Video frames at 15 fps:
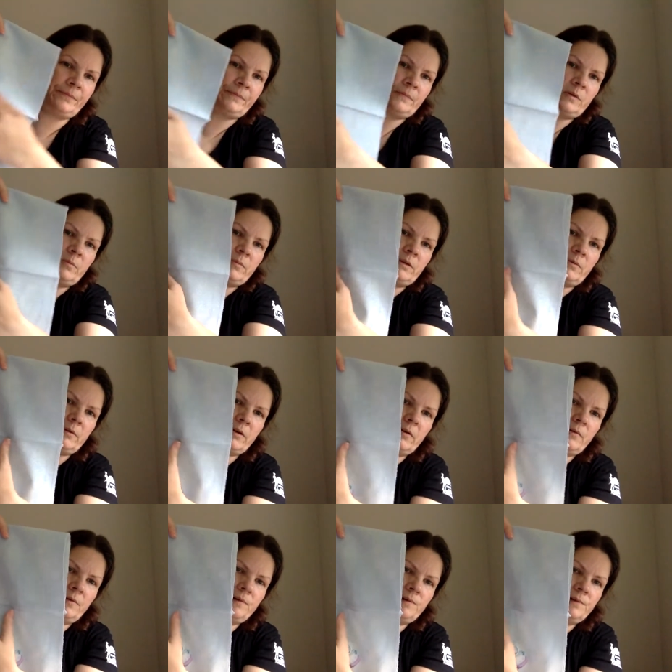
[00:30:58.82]
Oh, here we
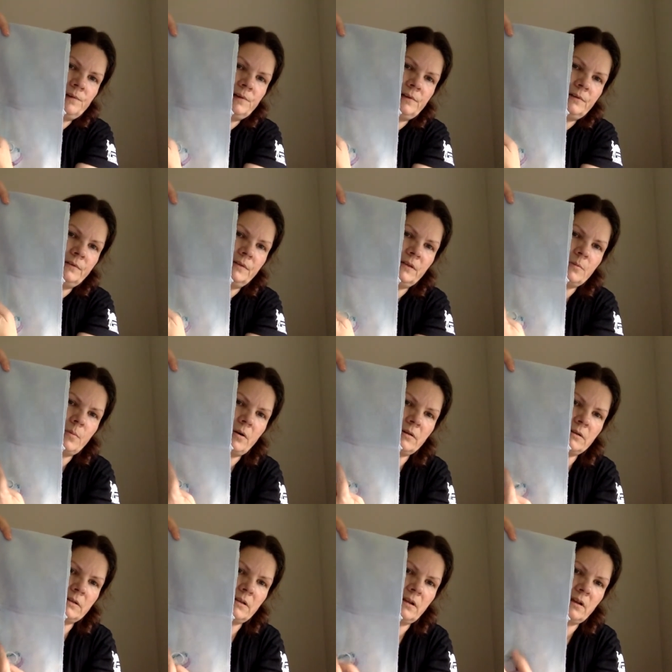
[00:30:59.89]
go. This part
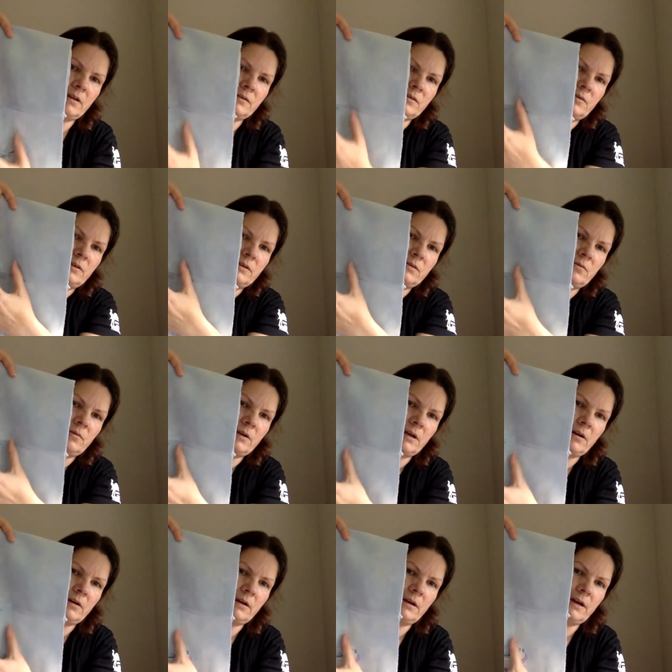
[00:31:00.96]
today, so this whole
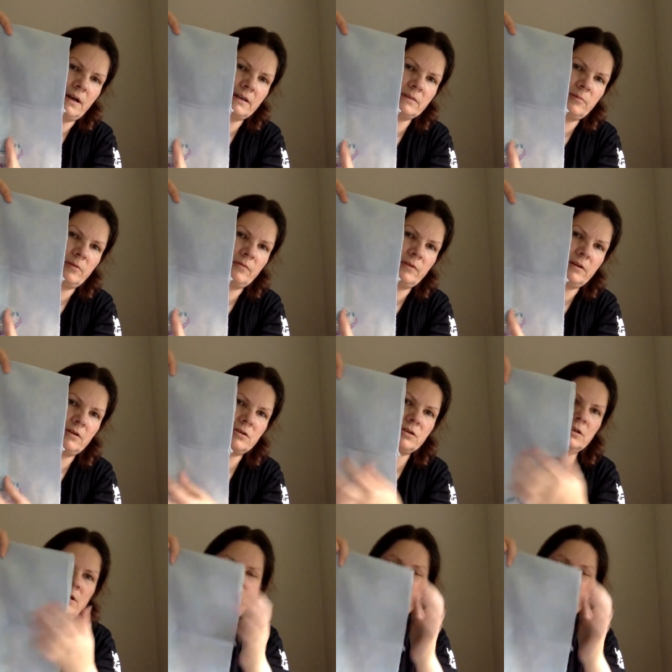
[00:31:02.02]
area has to be finished.